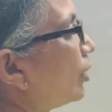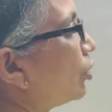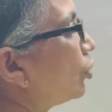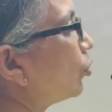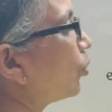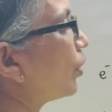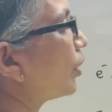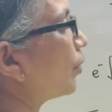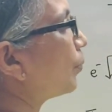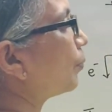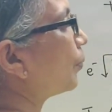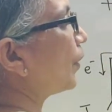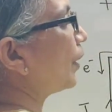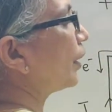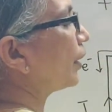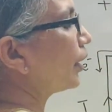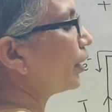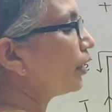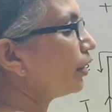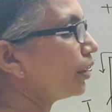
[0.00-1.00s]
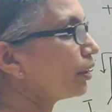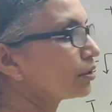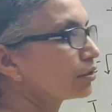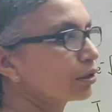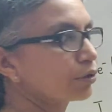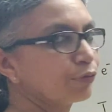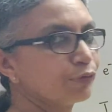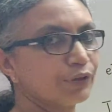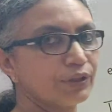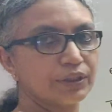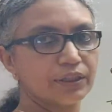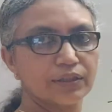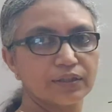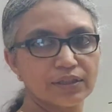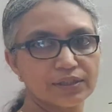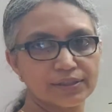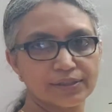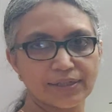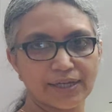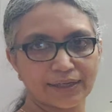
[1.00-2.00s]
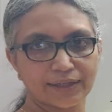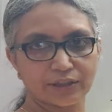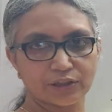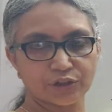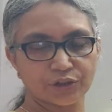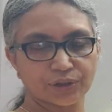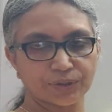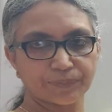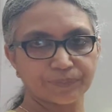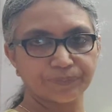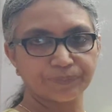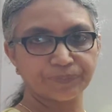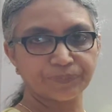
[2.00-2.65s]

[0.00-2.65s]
and you are applying an electric field in this direction.